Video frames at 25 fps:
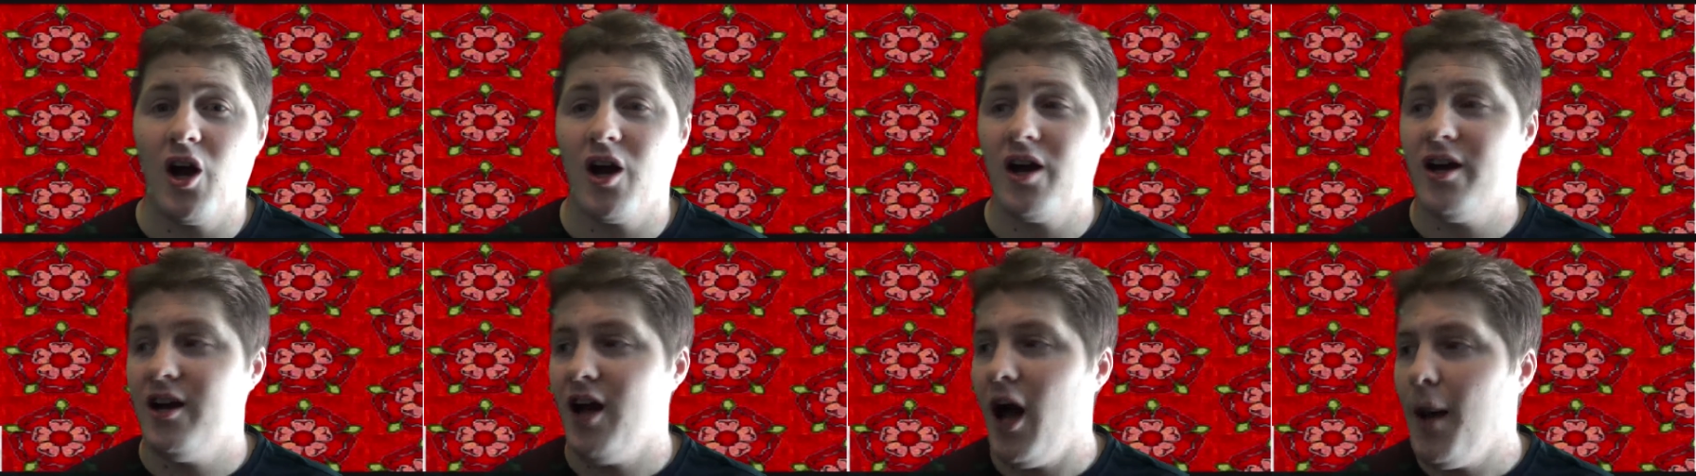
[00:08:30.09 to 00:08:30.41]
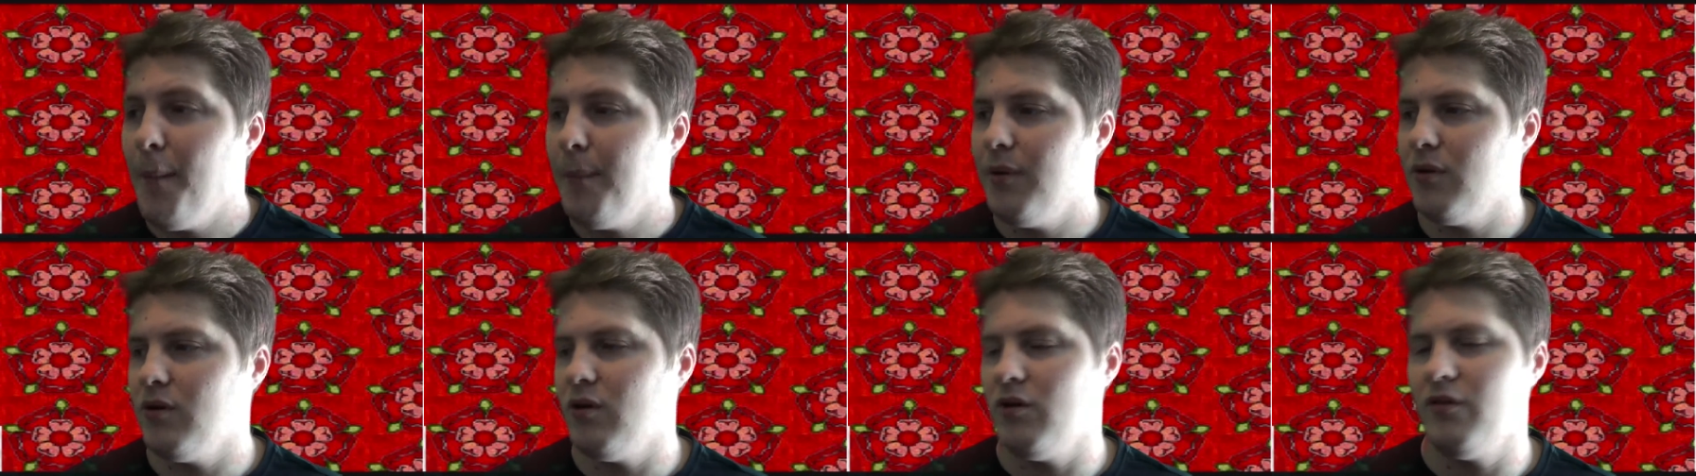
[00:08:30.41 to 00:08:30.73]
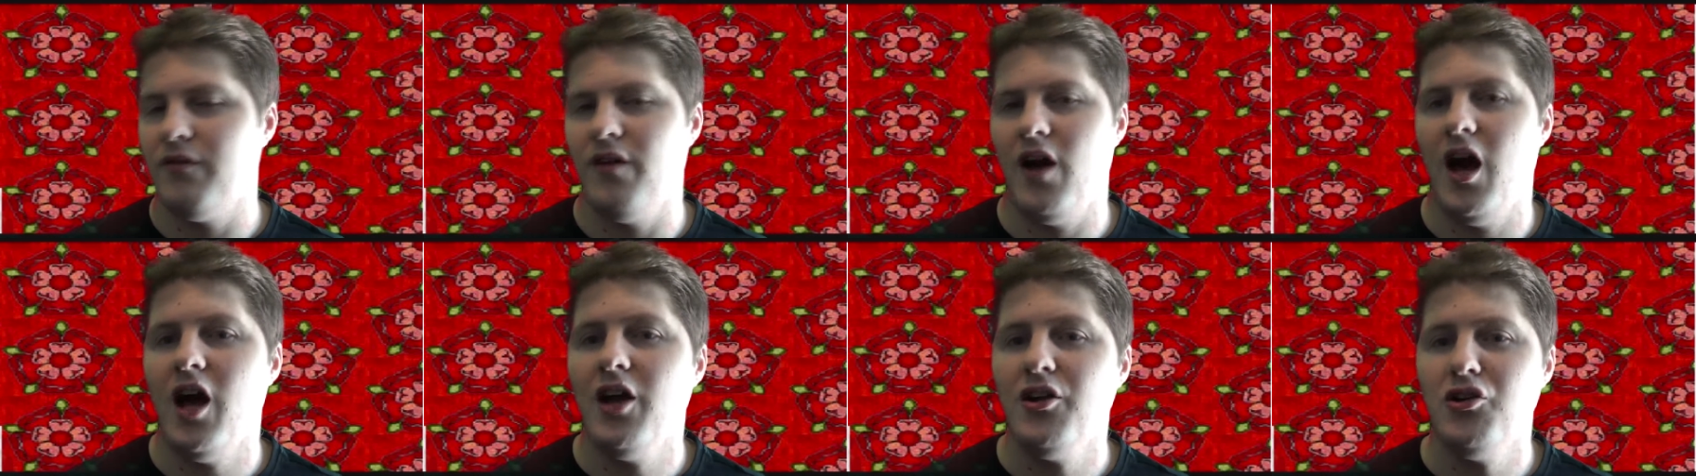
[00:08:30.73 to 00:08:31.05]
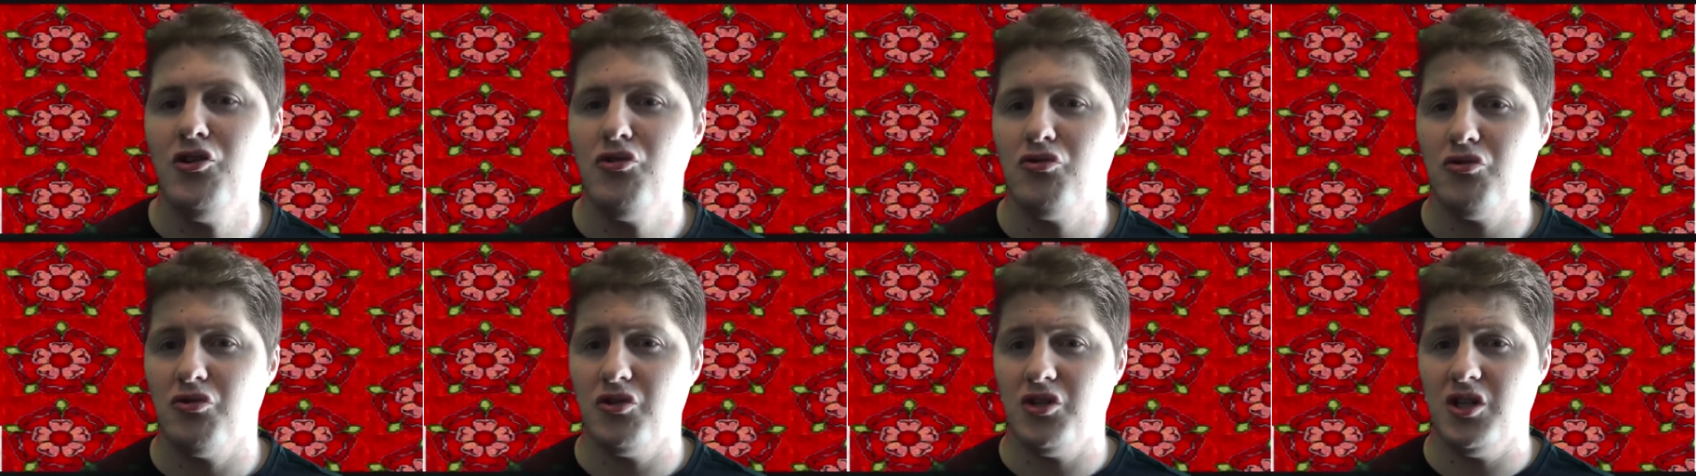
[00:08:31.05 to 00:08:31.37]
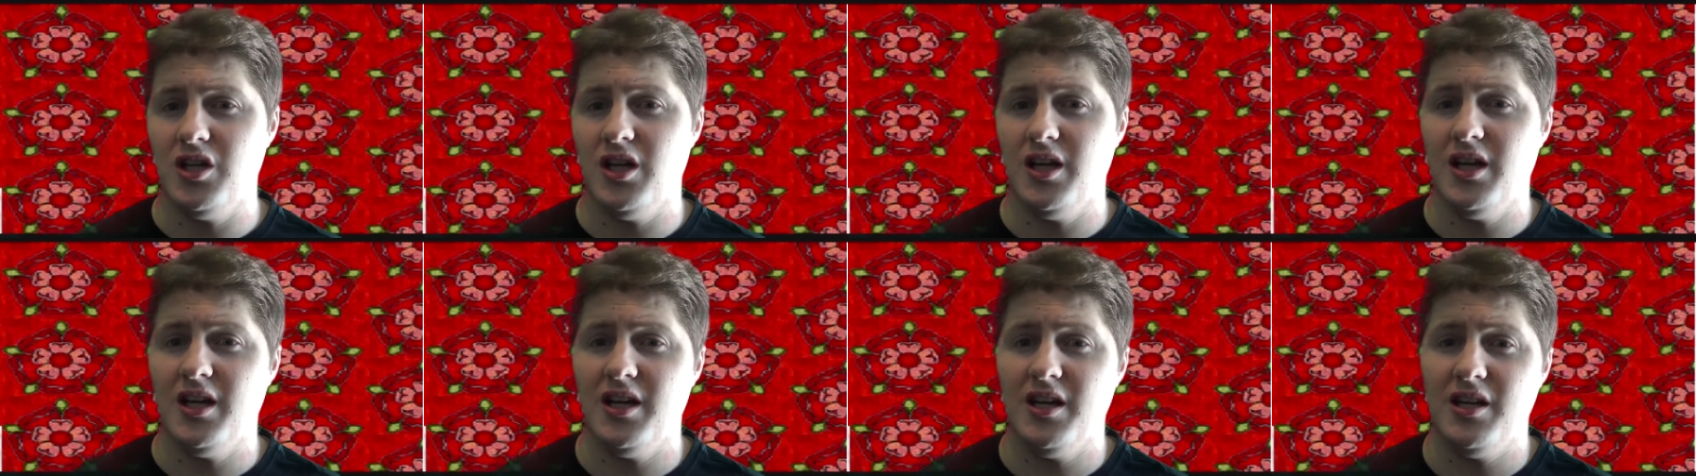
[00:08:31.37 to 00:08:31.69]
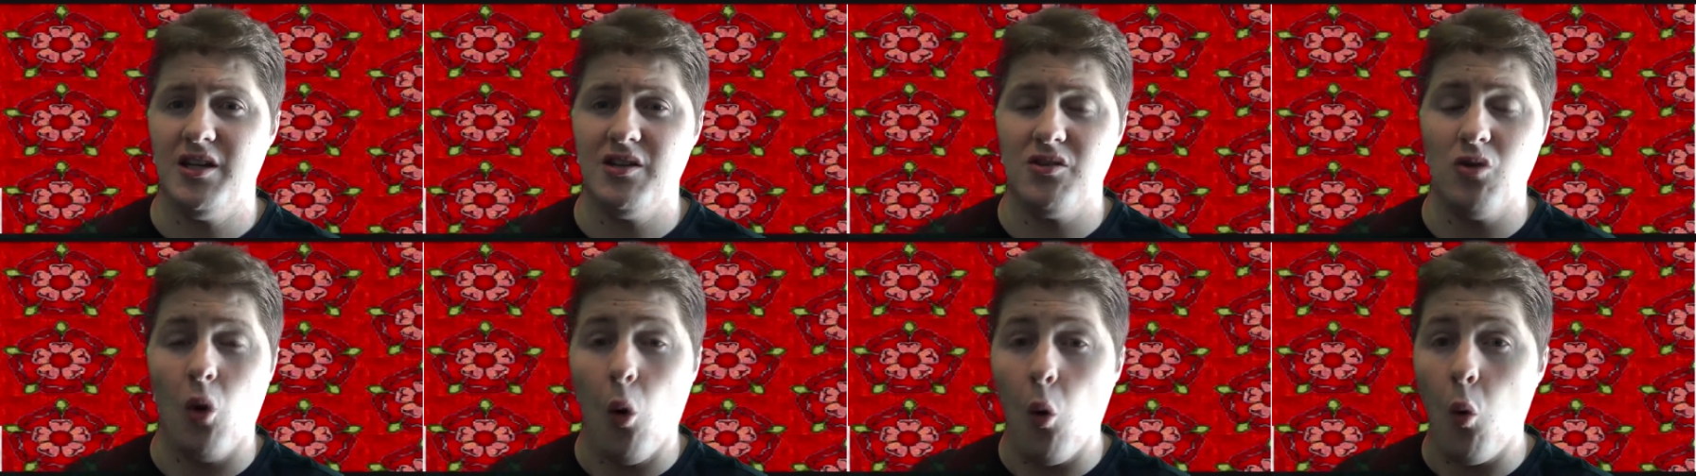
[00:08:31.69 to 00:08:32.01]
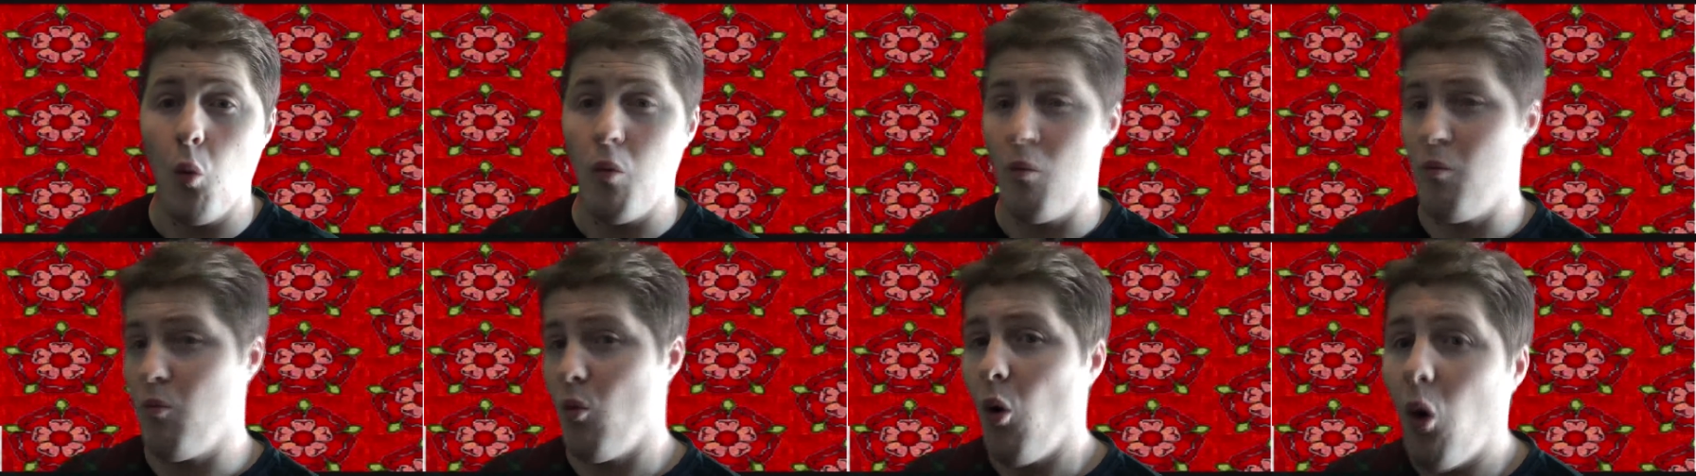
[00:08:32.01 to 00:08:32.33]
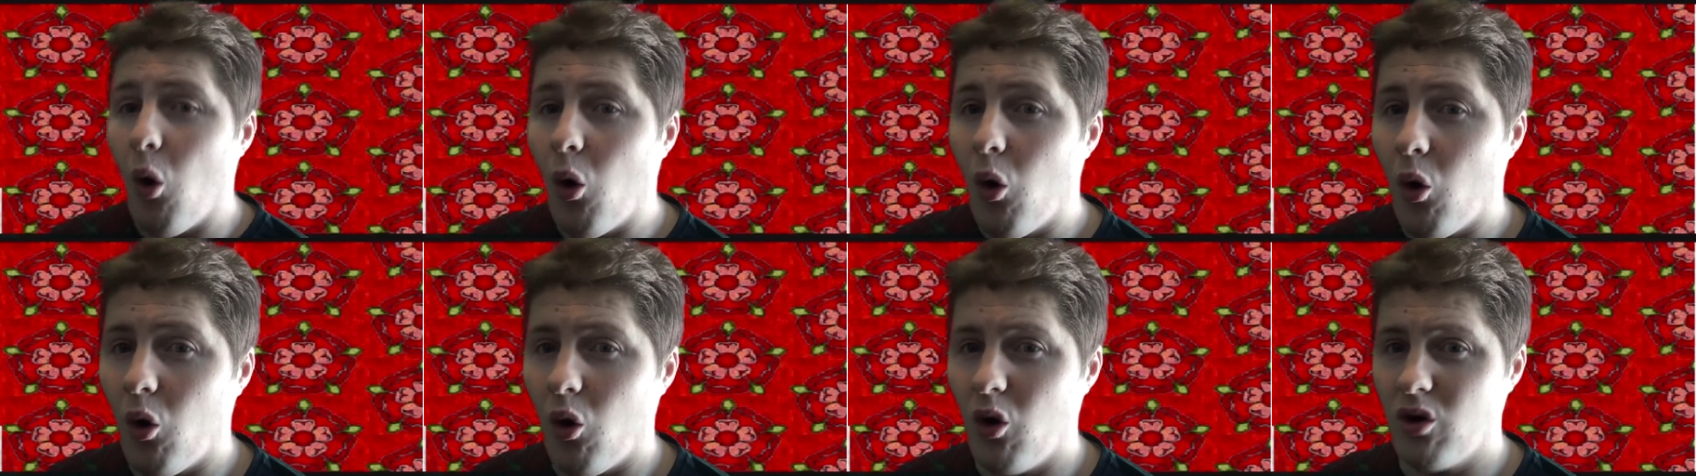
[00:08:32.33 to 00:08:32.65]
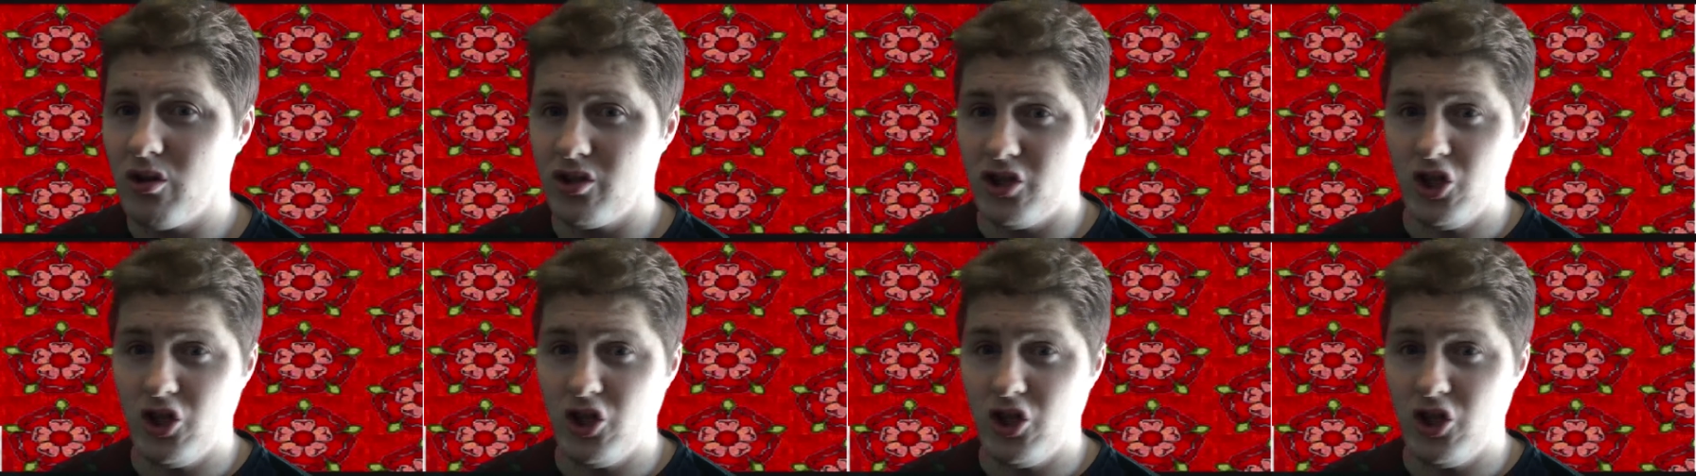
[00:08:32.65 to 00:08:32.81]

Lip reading: couple of 100 years or more,